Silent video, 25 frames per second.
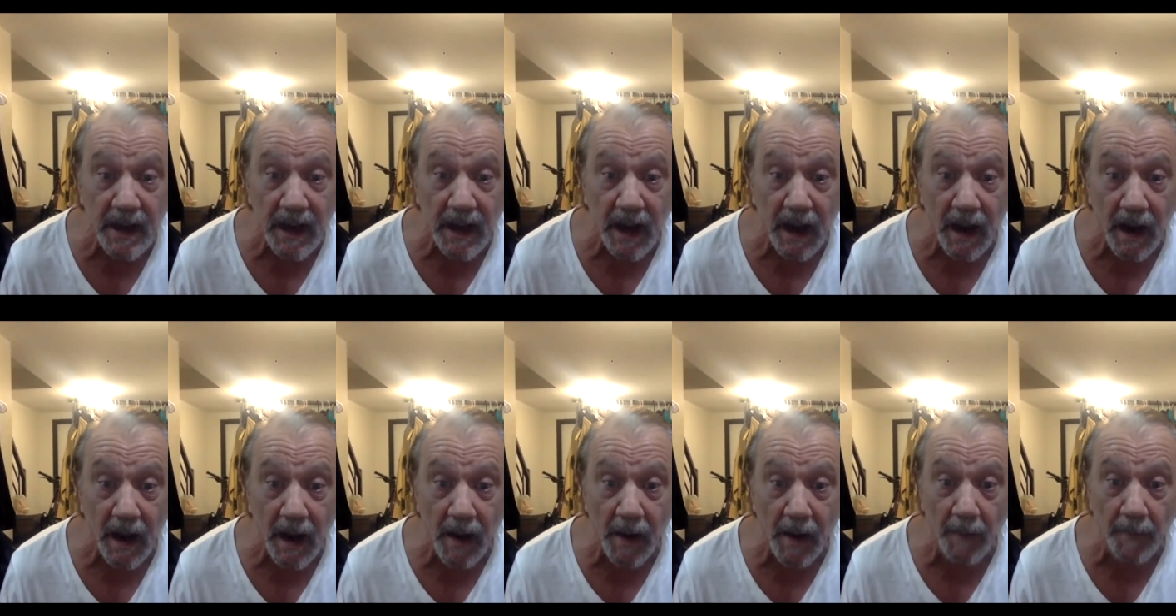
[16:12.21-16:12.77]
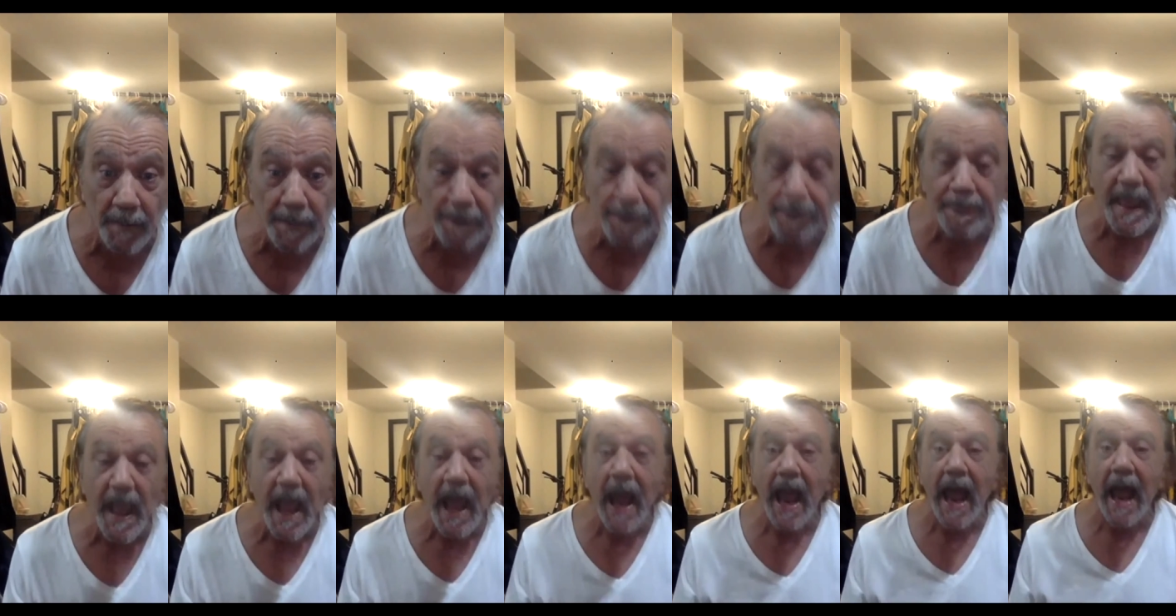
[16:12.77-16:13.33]

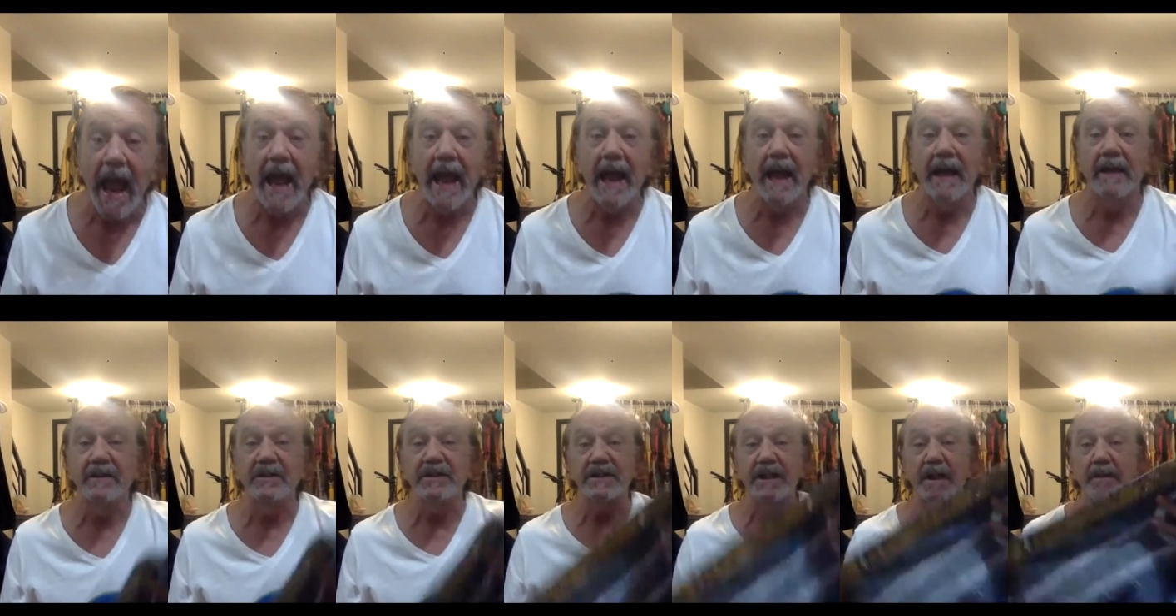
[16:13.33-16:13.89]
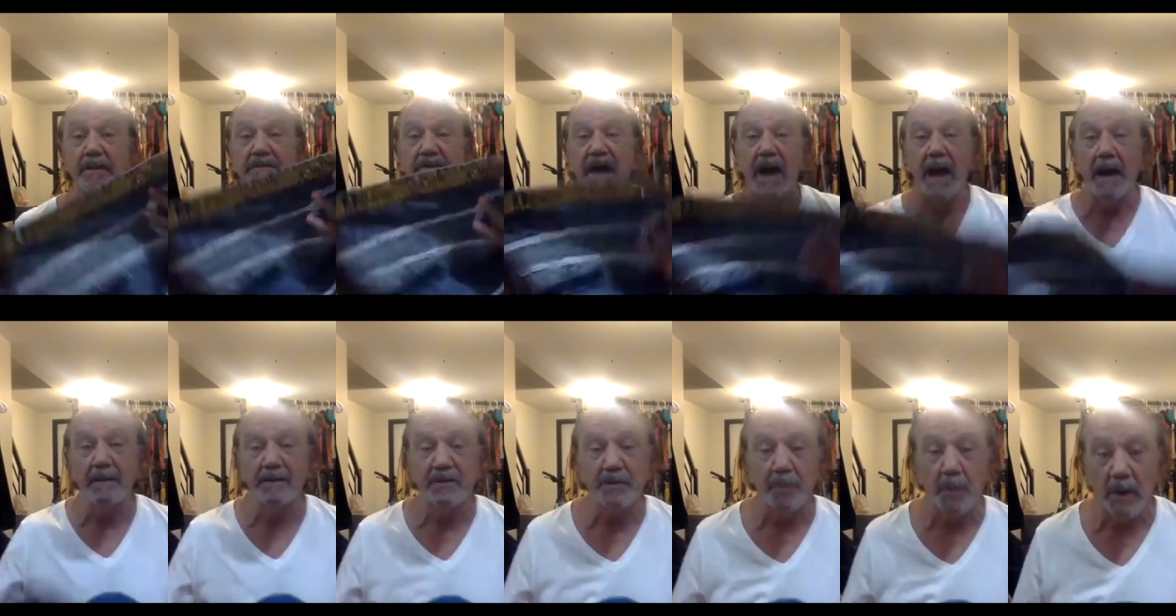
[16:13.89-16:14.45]
And
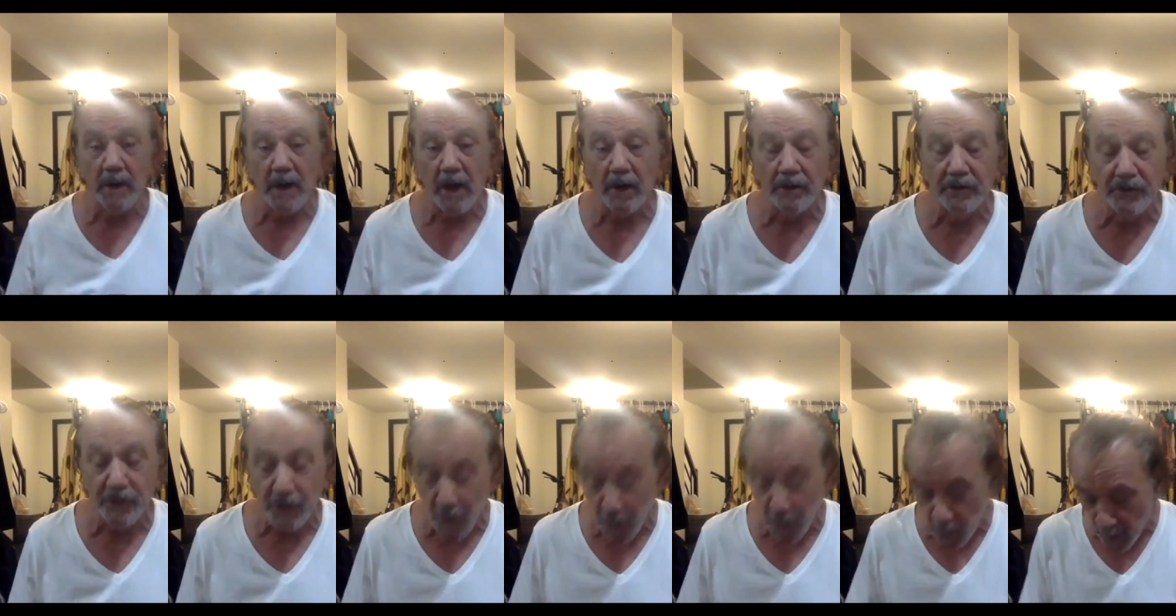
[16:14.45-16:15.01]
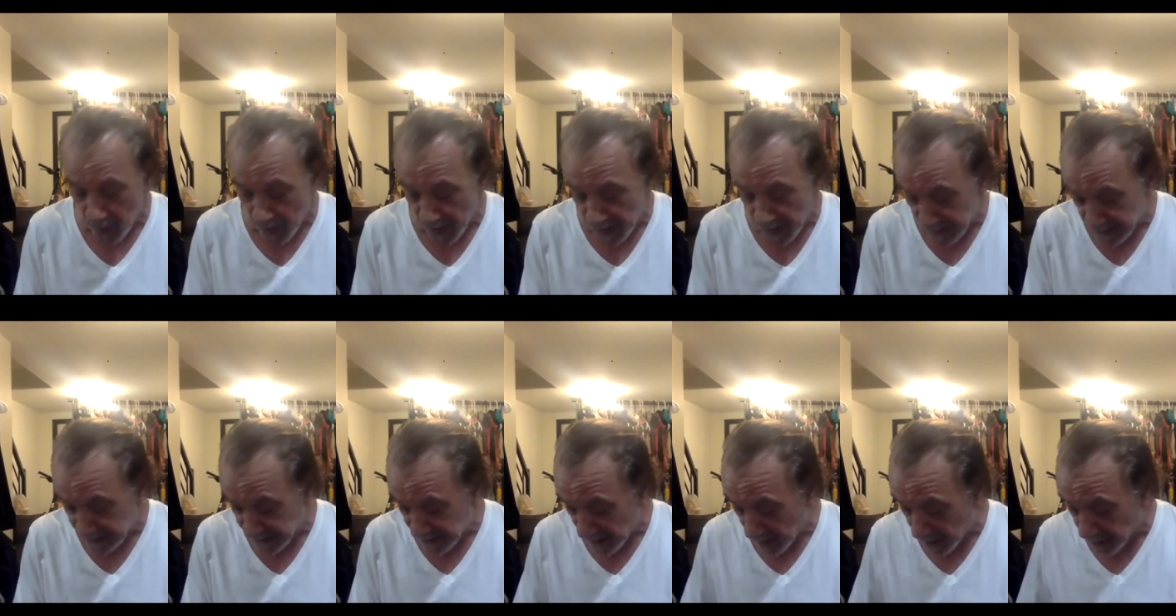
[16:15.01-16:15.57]
sometimes what I'll do
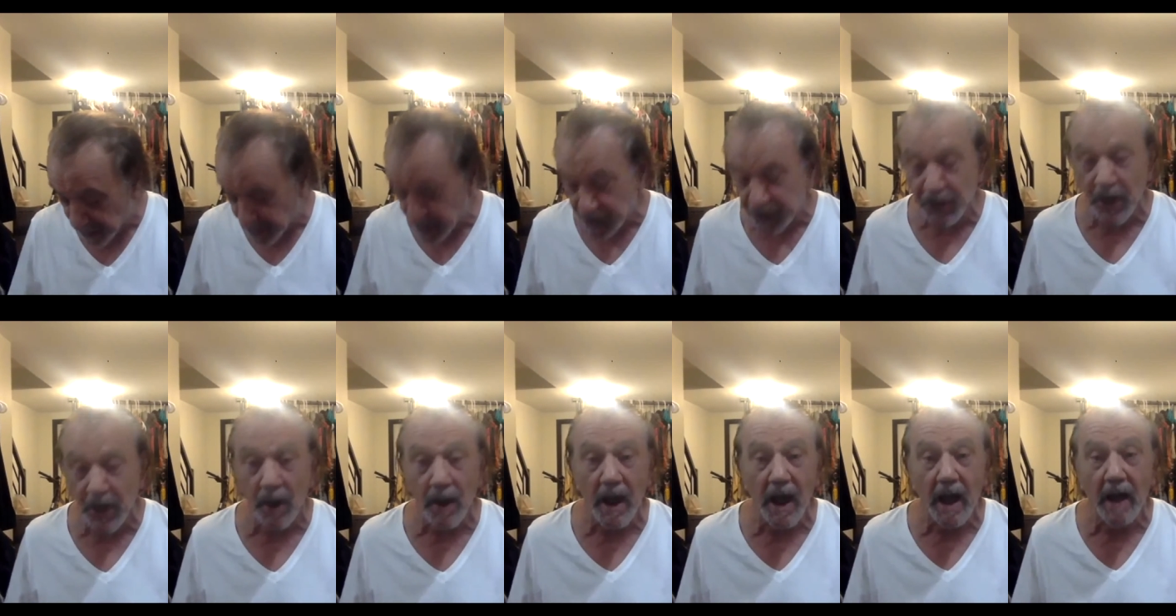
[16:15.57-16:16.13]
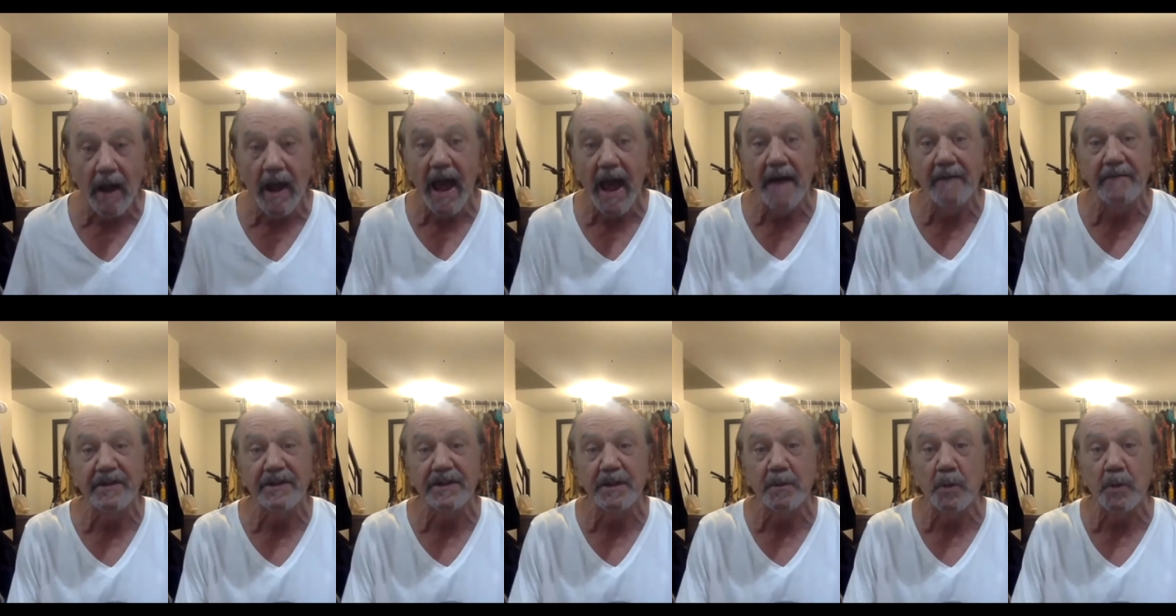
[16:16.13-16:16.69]
is I'll
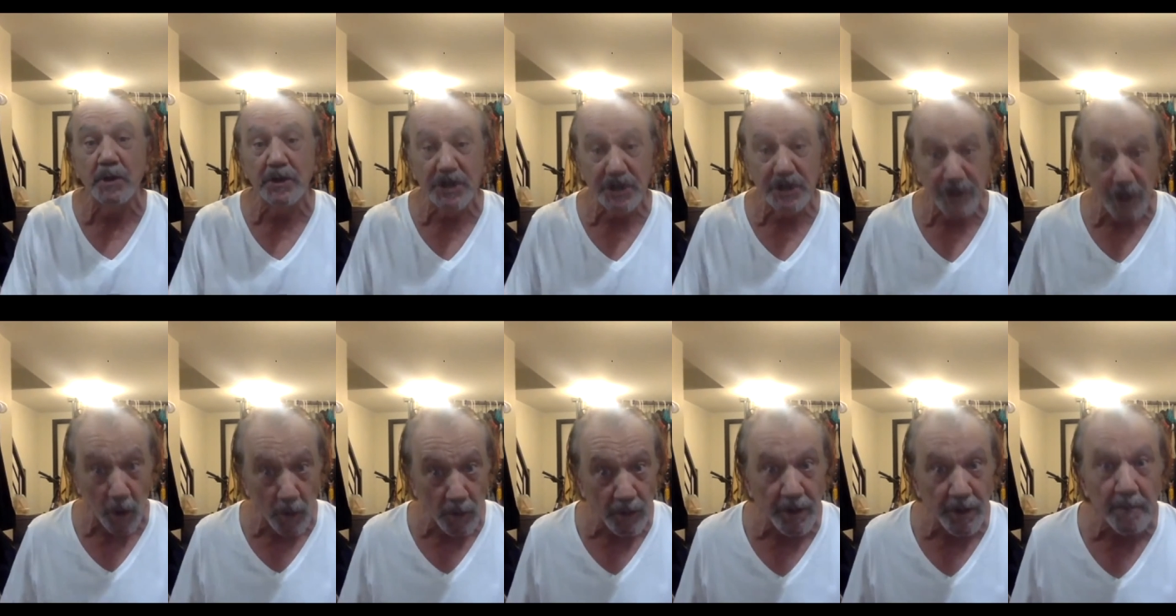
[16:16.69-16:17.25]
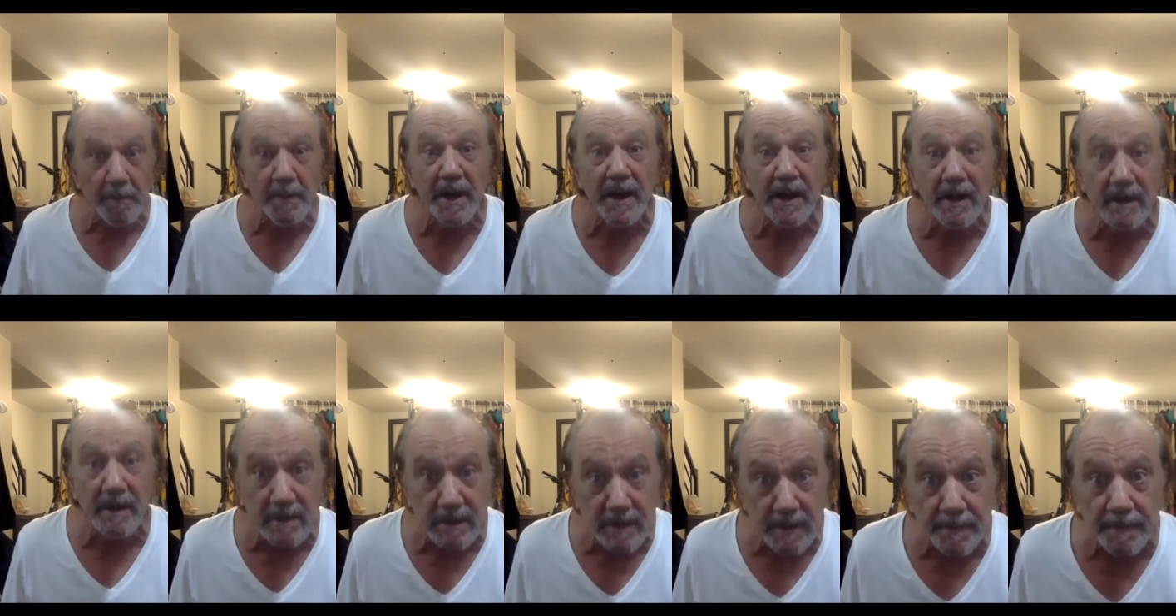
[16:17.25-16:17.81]
have someone sew them
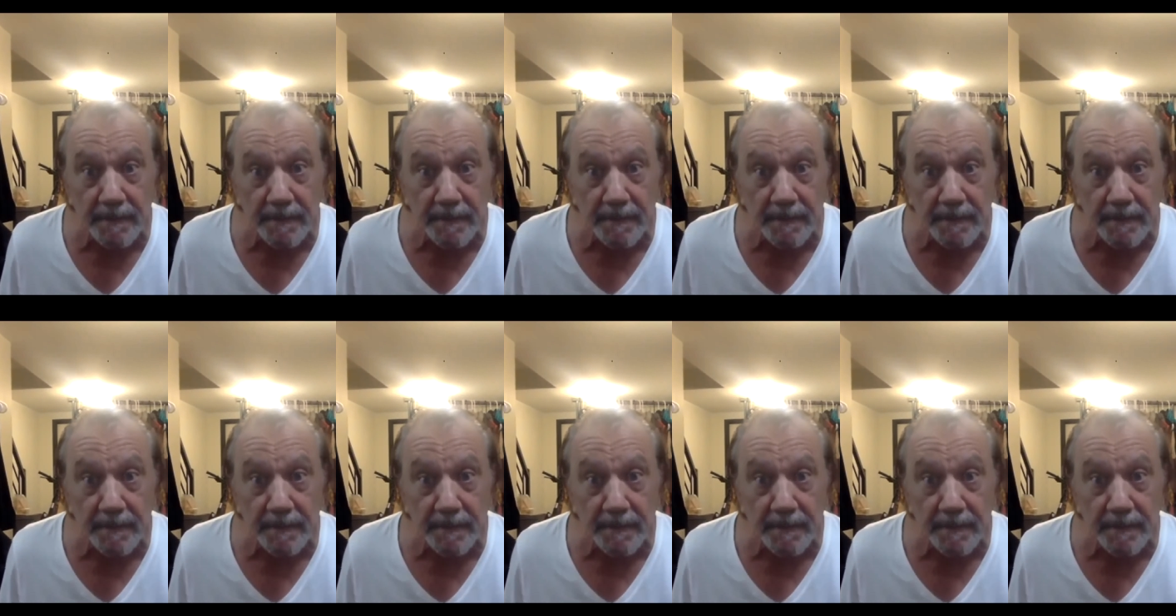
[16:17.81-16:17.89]
in,